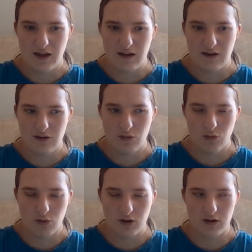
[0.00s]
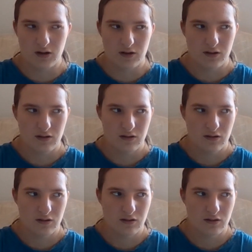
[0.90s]
and horror
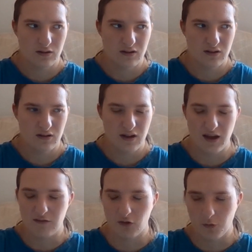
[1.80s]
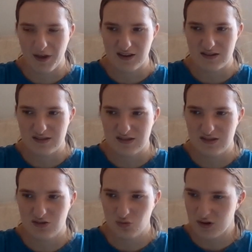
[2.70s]
and
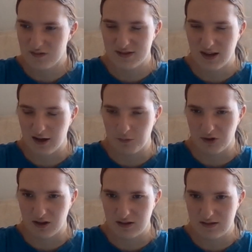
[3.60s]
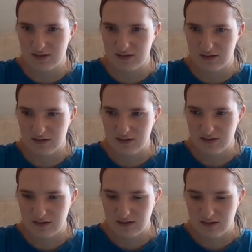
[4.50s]
romance sort of style books.
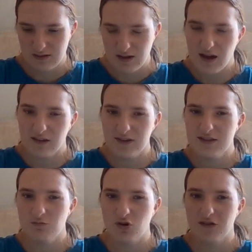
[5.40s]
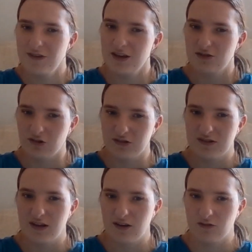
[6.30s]
At least more of the
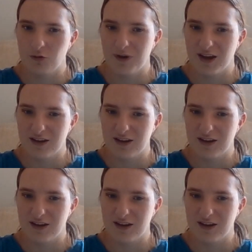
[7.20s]
adult style